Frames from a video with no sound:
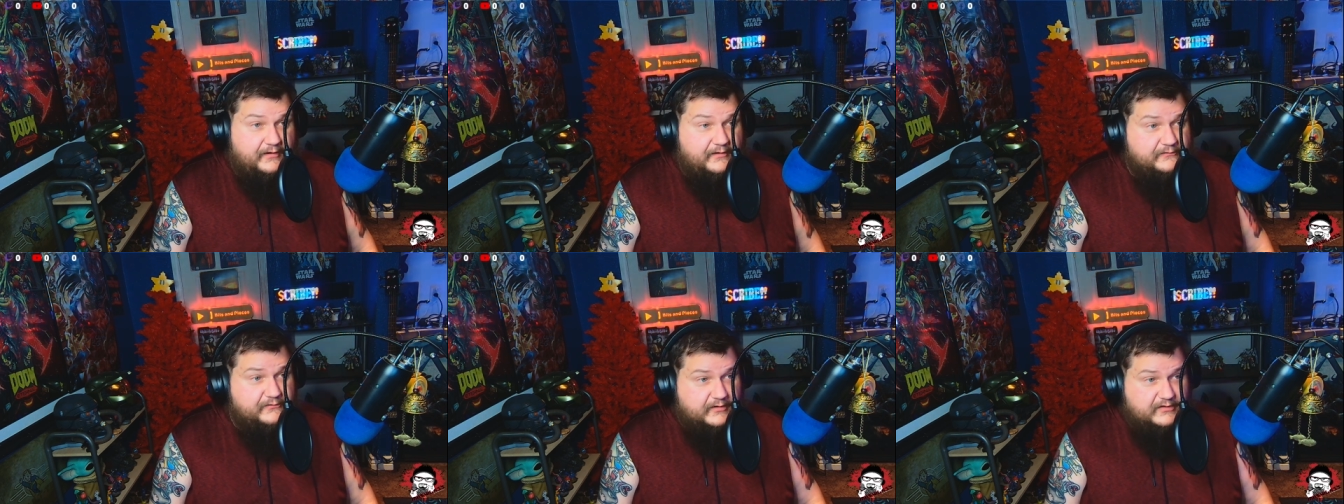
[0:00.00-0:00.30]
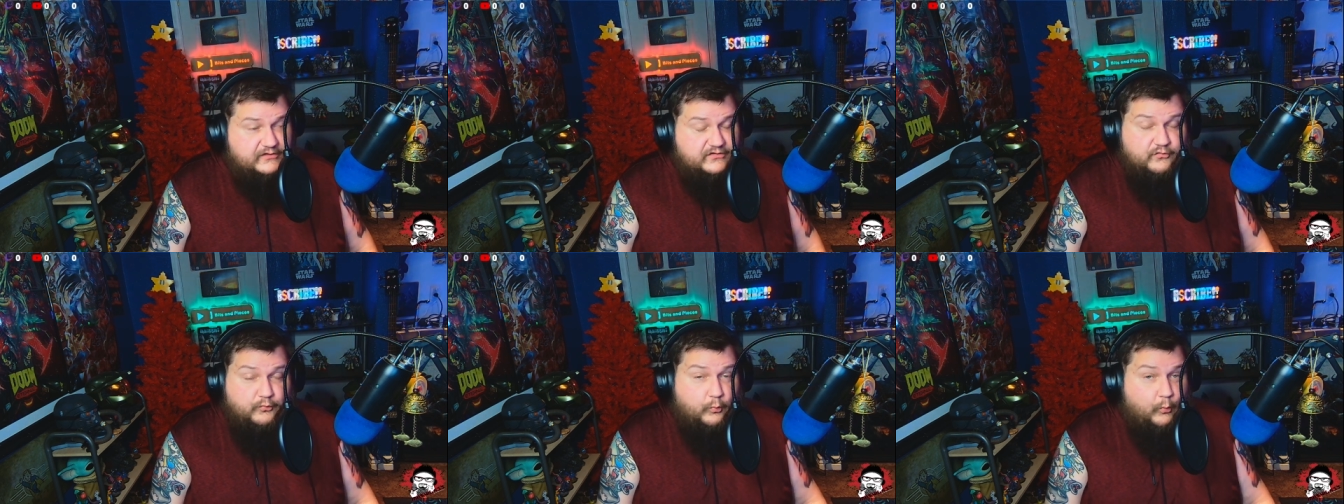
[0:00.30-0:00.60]
It's like
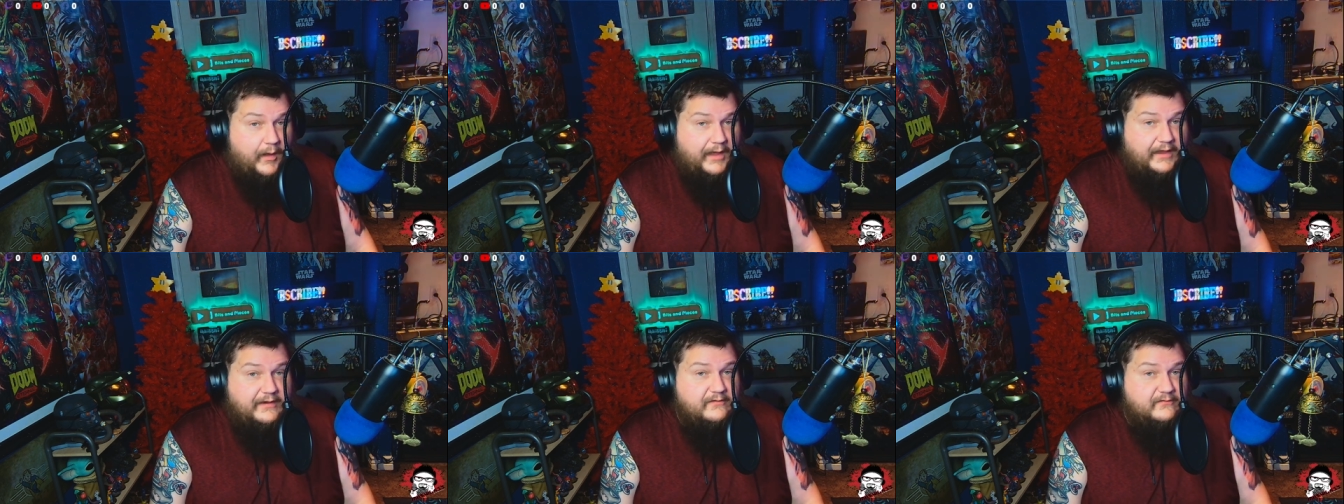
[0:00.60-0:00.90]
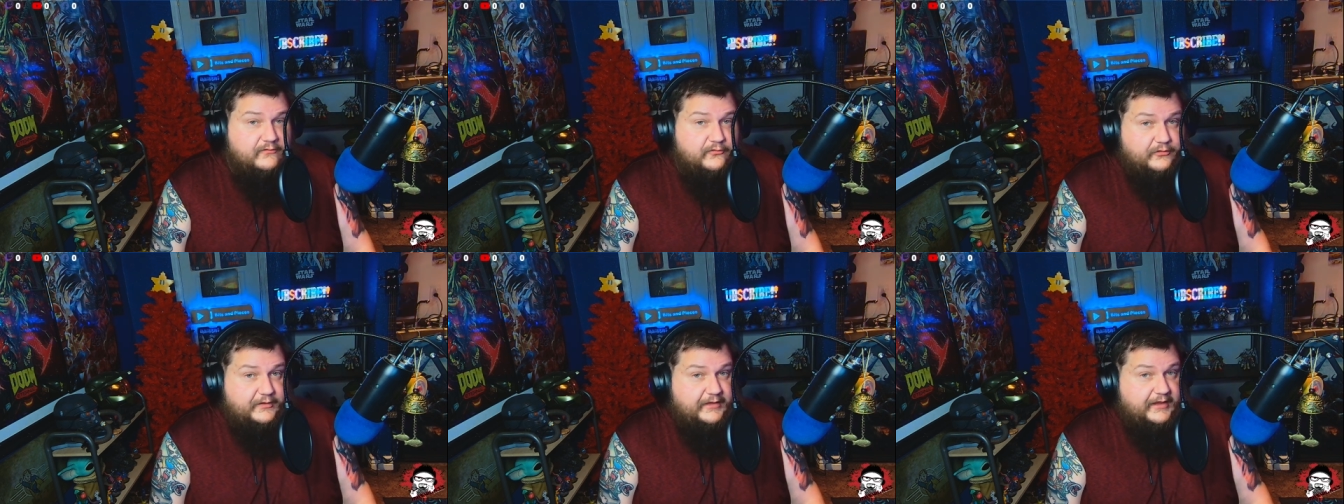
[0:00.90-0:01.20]
just wait
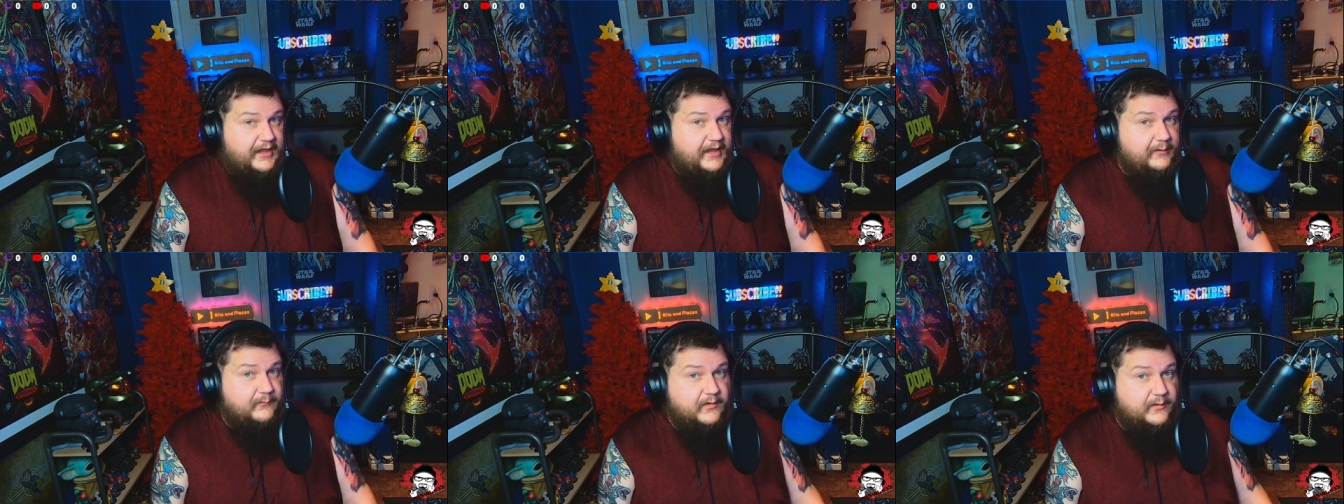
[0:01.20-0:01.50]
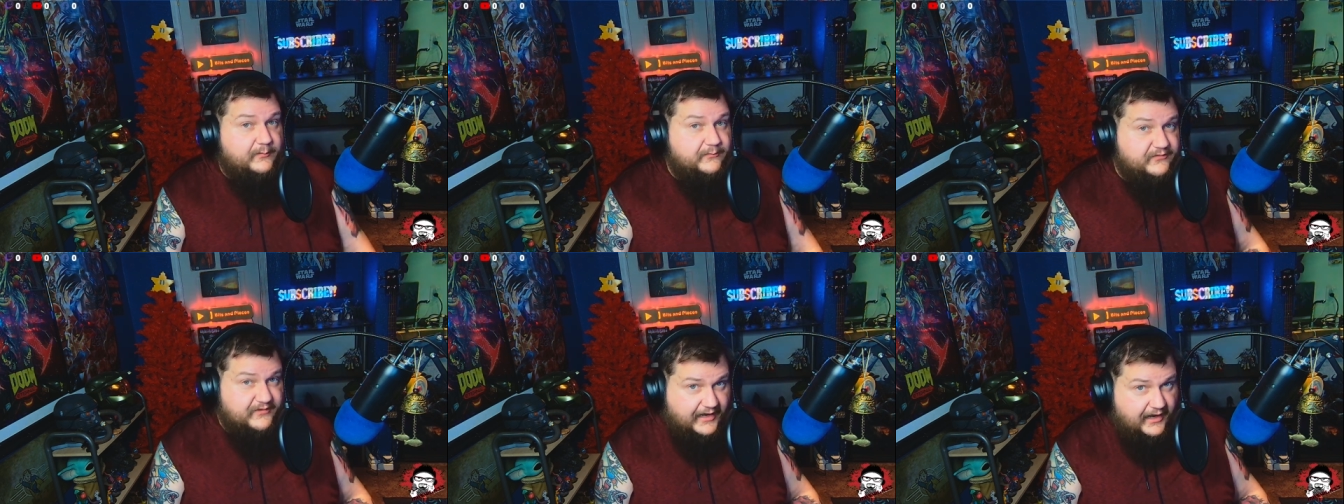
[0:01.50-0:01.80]
until the game
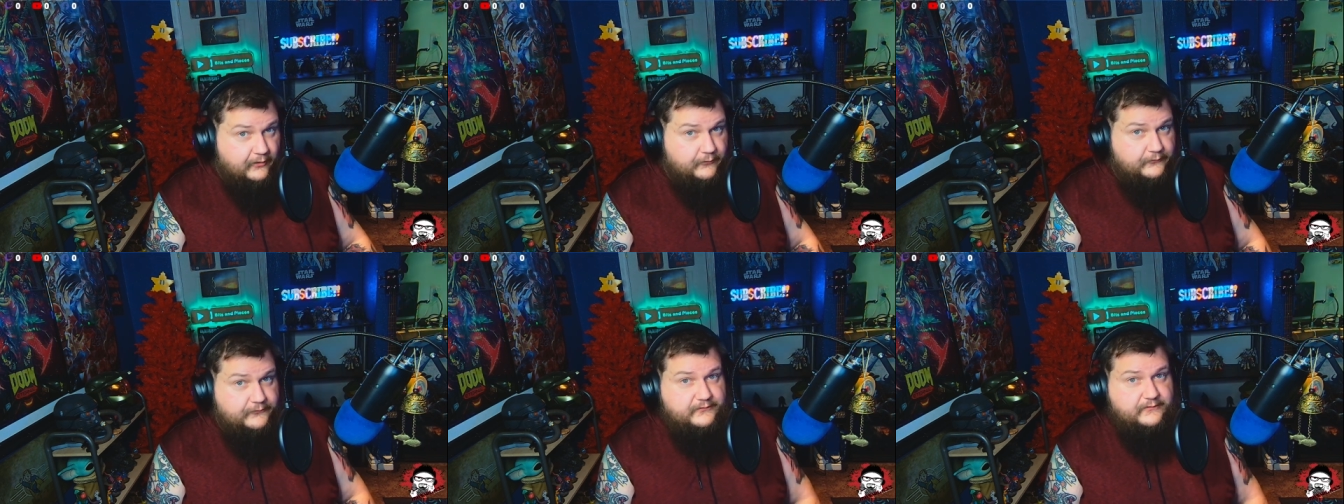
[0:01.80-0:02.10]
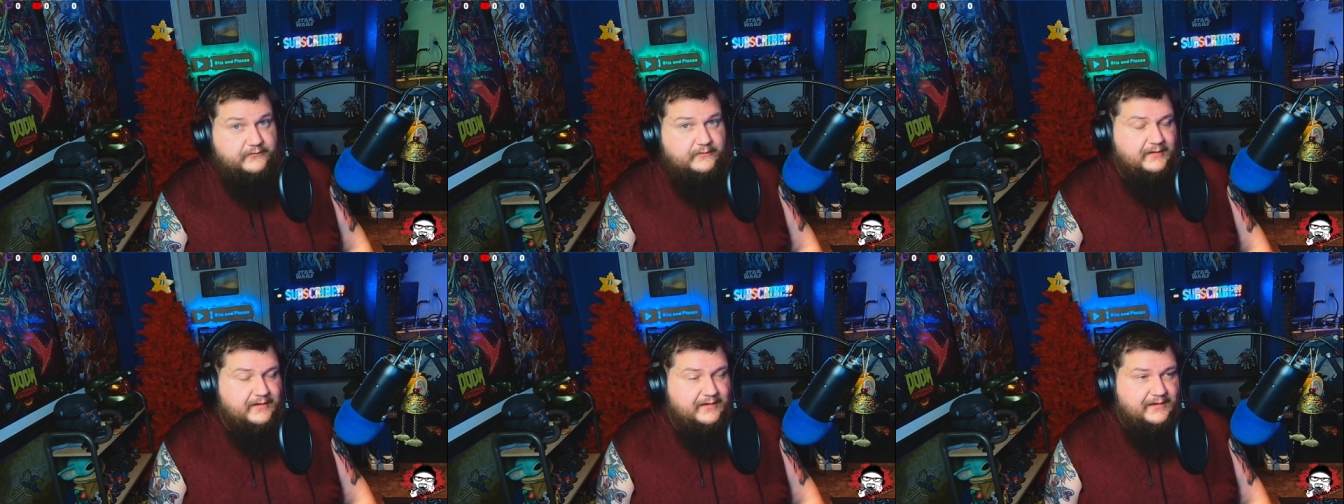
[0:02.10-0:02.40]
comes out,
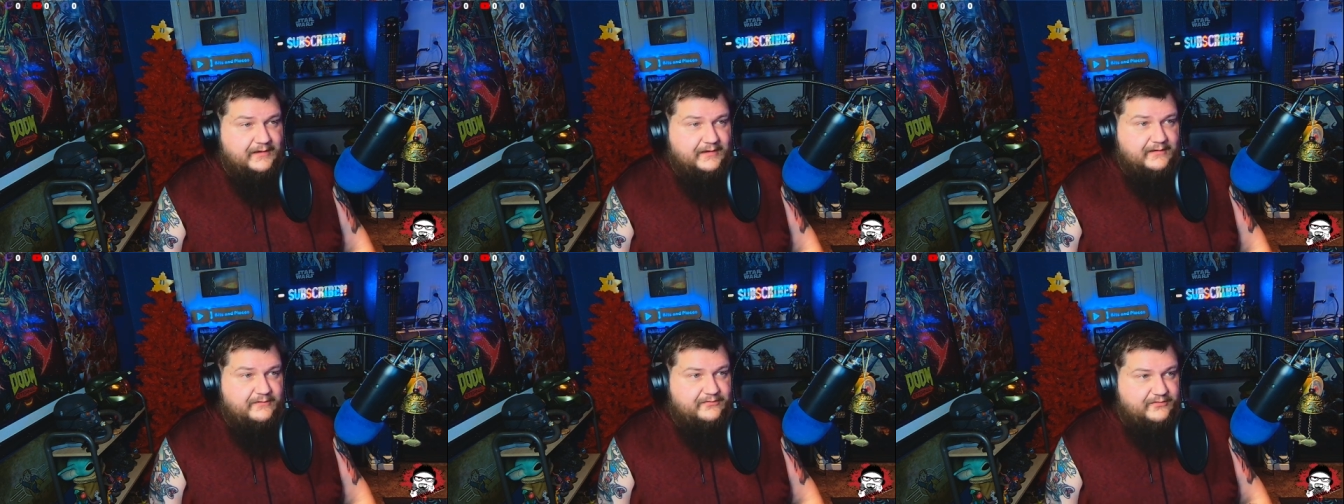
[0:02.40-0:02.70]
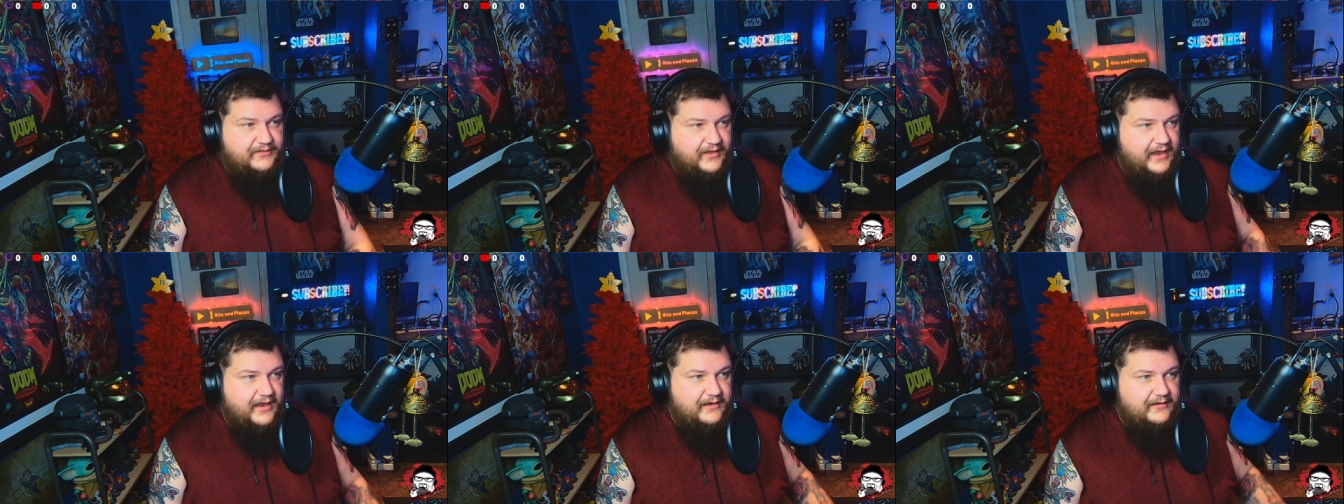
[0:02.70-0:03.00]

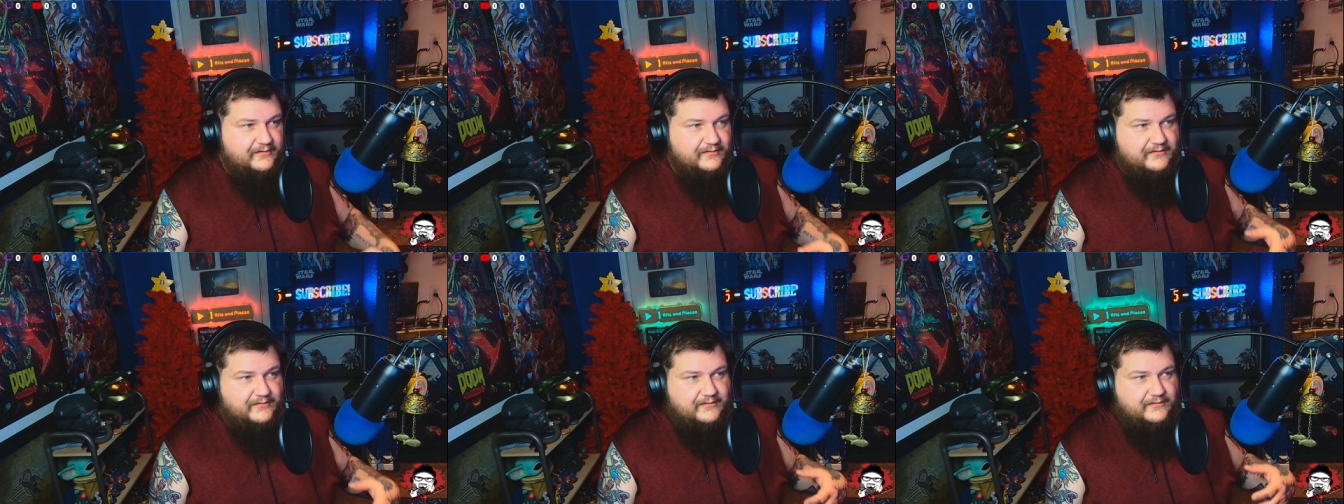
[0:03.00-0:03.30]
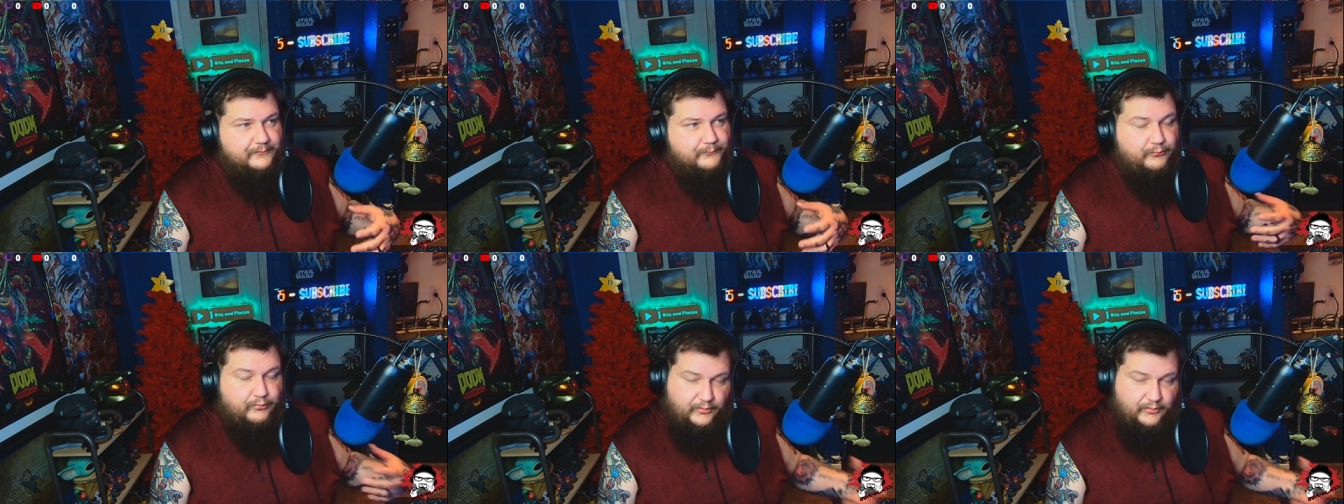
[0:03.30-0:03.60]
then
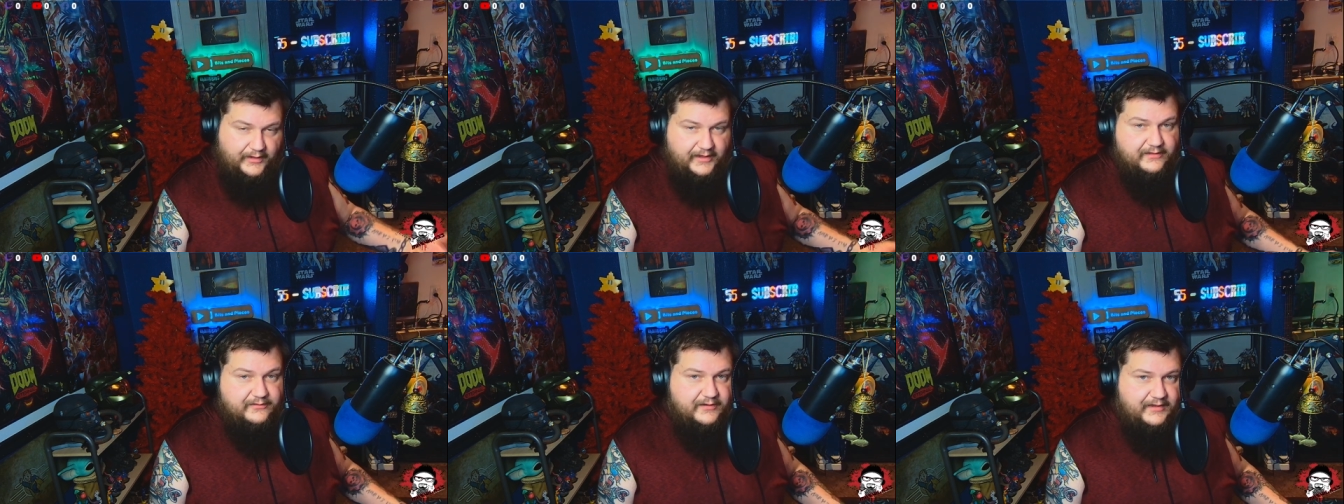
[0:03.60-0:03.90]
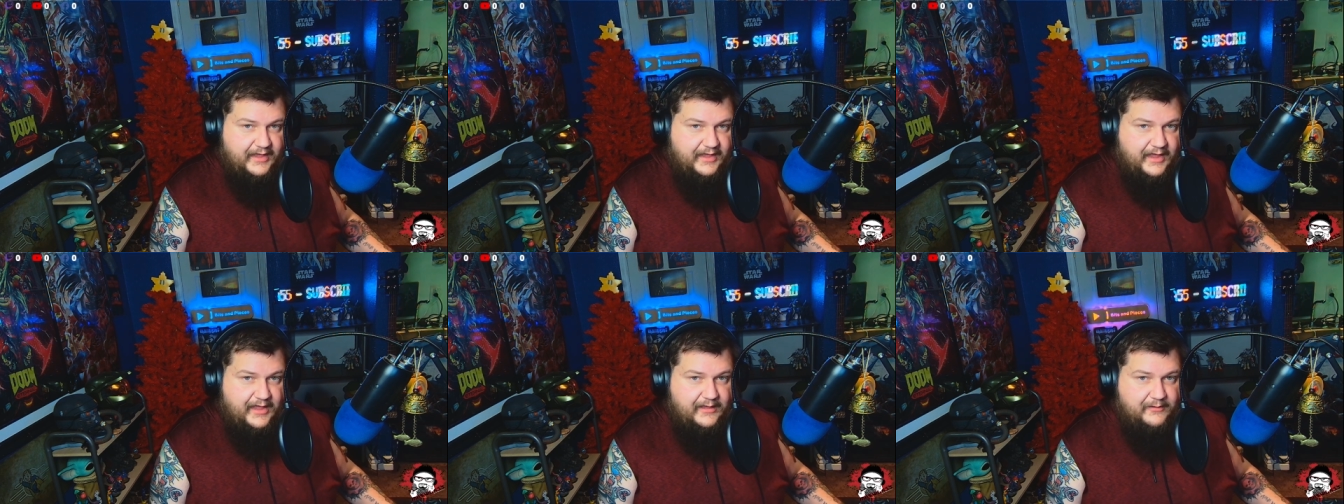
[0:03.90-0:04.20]
play the
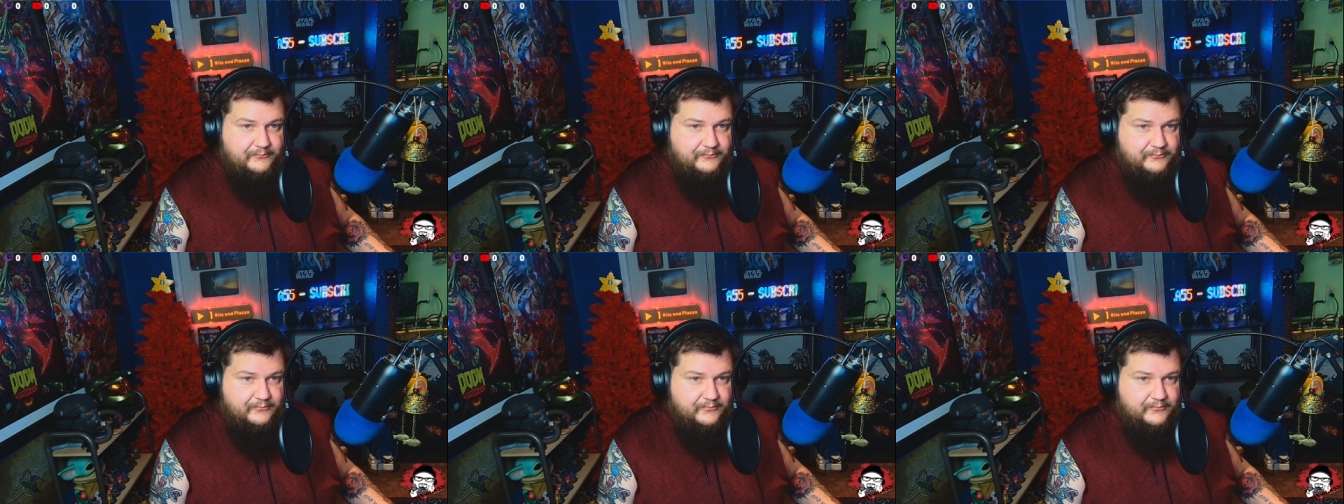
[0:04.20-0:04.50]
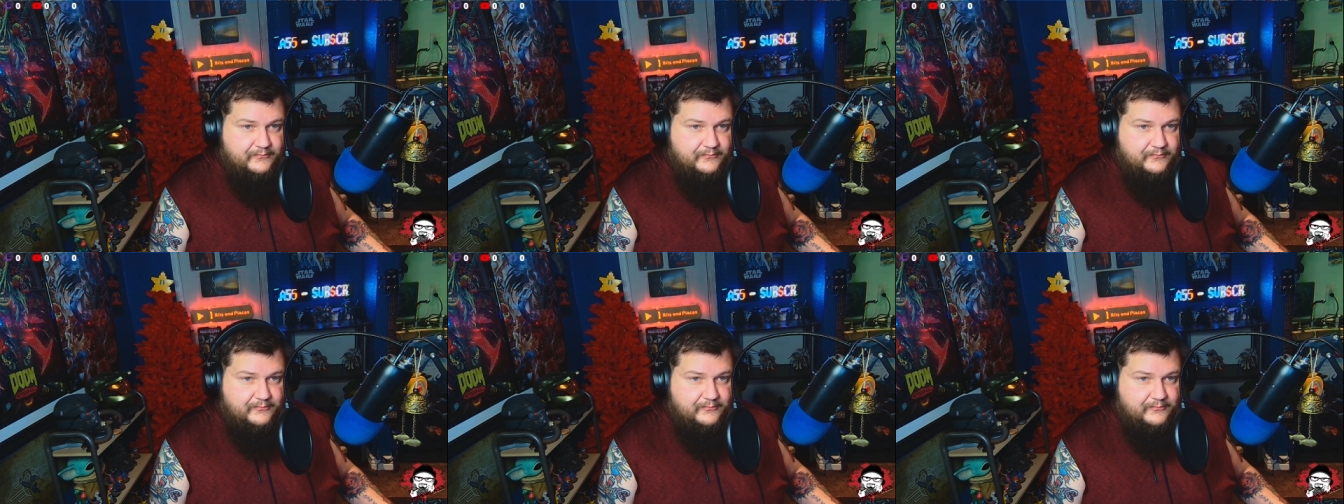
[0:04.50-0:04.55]
game,